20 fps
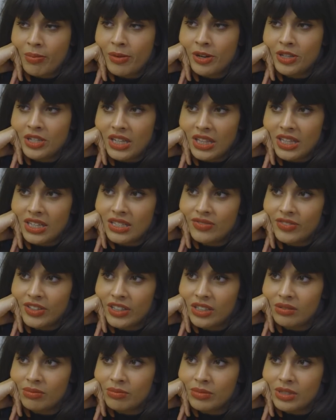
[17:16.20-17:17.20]
promoting these
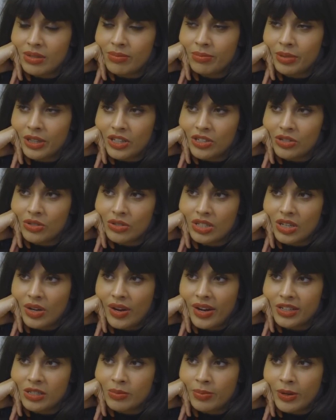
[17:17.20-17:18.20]
films, and because you're so
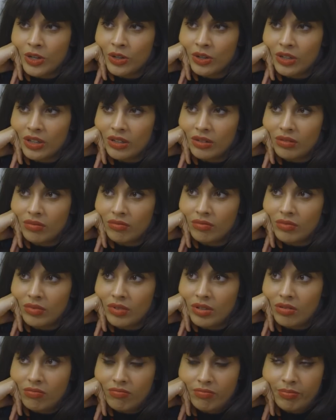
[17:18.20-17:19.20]
outspoken,
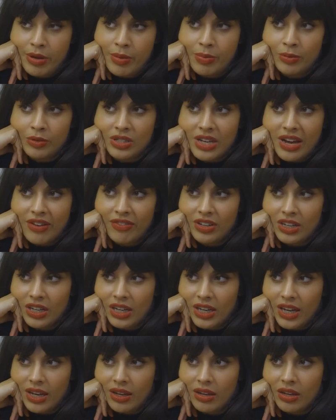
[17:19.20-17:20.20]
people
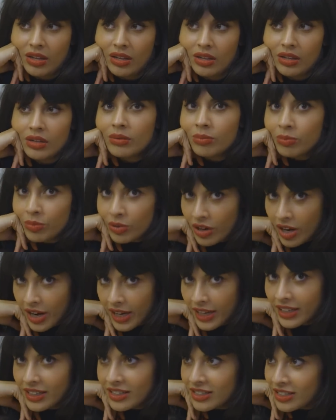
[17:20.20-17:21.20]
definitely pry
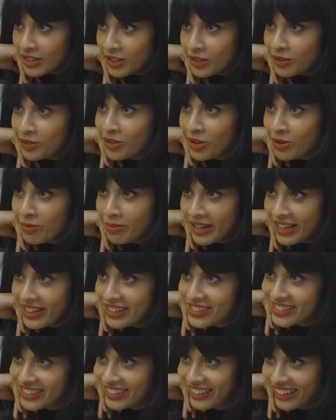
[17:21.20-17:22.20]
into your
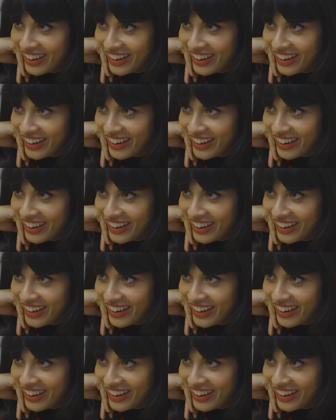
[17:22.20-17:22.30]
personal